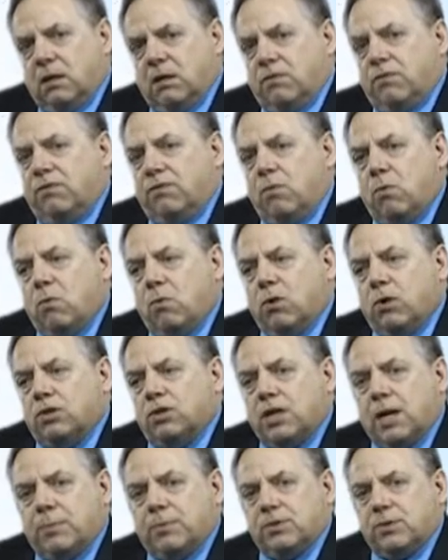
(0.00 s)
for
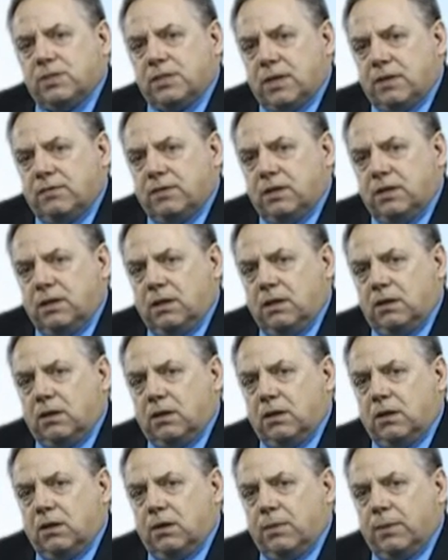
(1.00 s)
Chapter 70
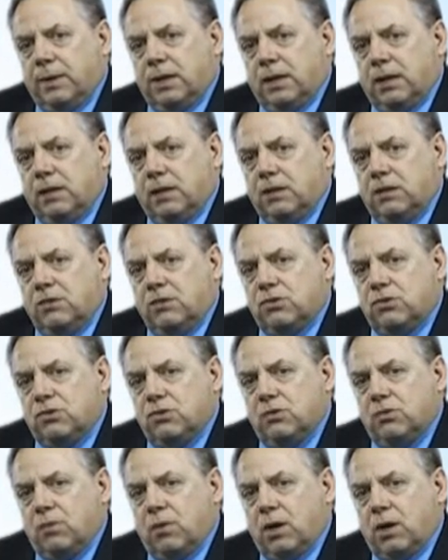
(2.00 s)
going
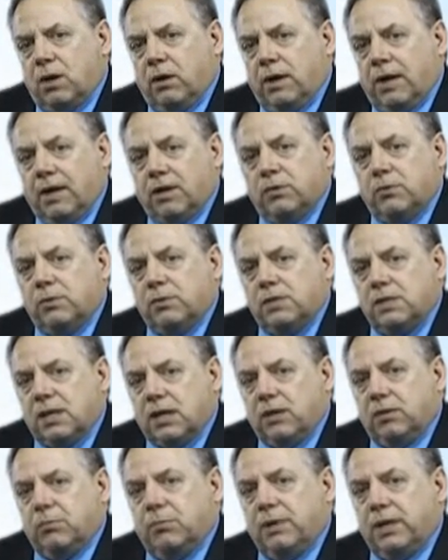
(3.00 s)
into our annual
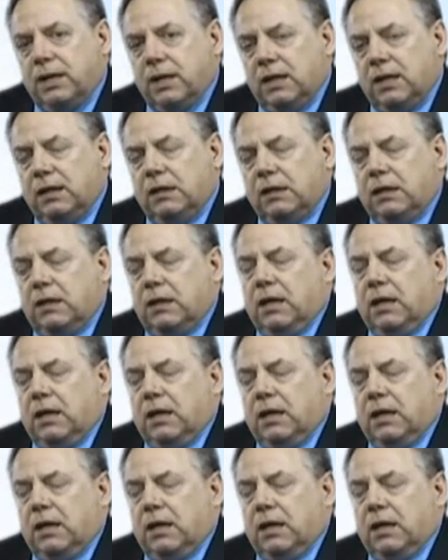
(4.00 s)
town meeting.